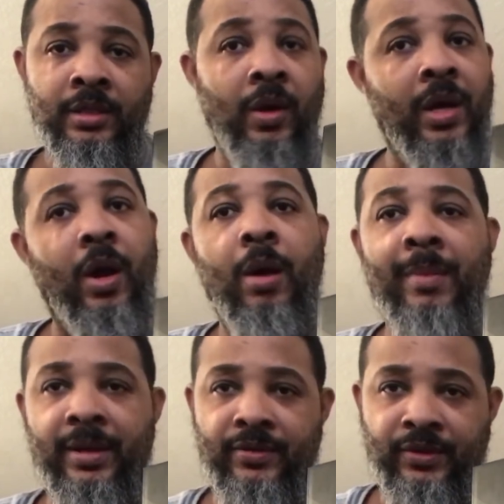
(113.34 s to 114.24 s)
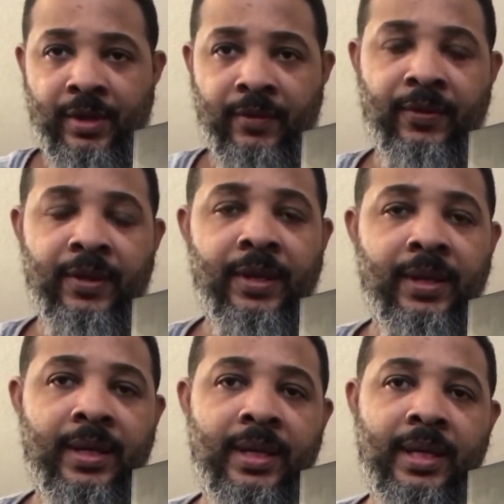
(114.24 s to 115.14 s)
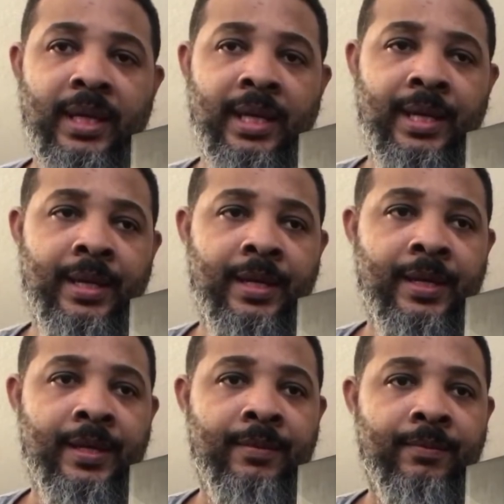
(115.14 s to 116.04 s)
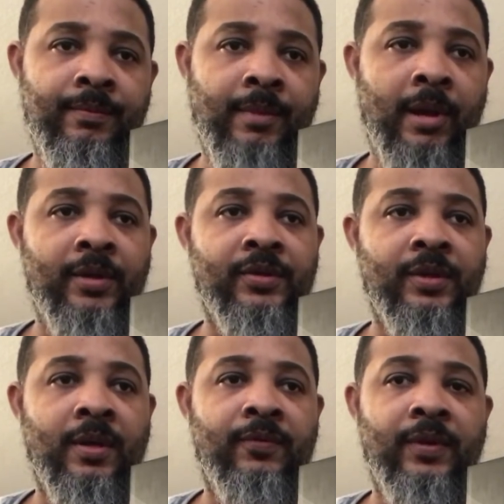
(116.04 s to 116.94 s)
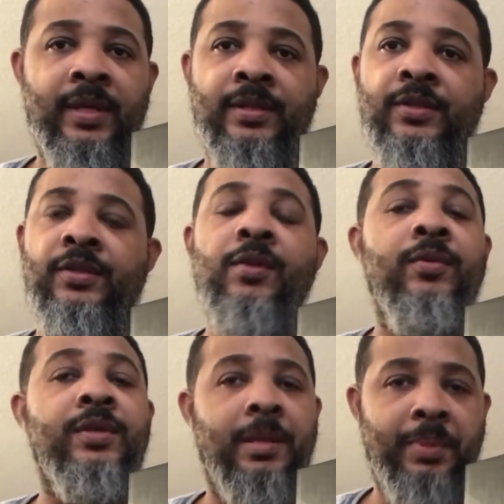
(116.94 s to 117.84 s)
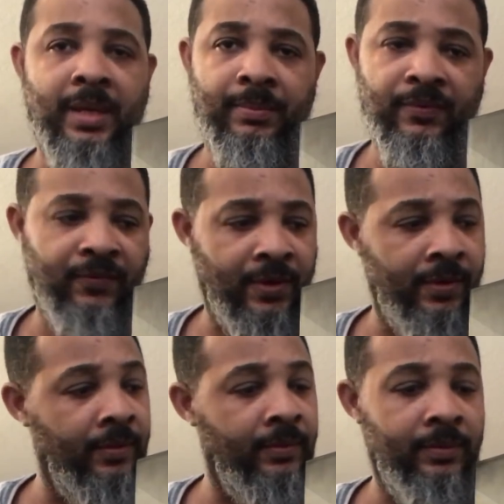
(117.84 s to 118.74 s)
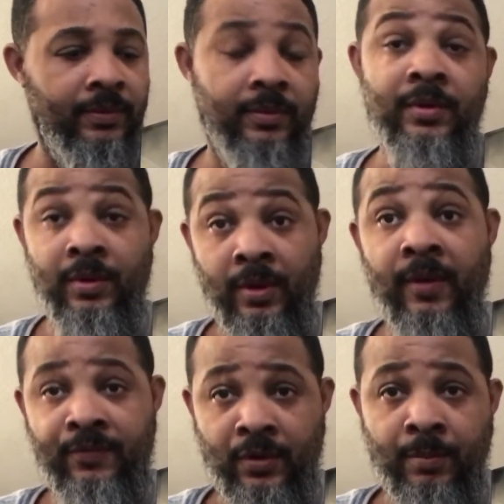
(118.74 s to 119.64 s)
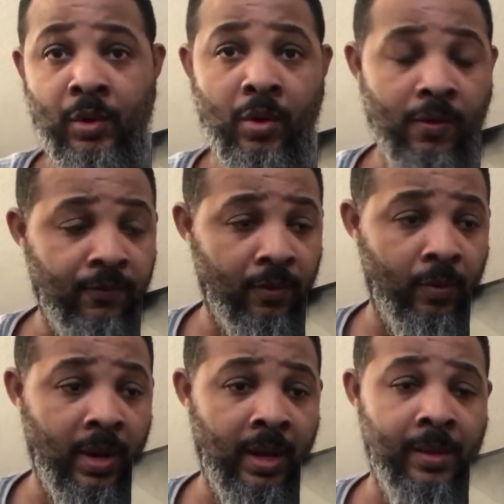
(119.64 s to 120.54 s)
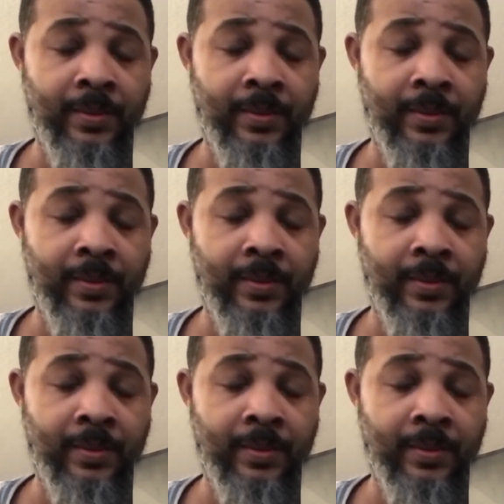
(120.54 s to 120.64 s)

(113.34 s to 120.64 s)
So I called Microsoft, and Microsoft, as soon as they pick up the phone, after I'm on hold for a while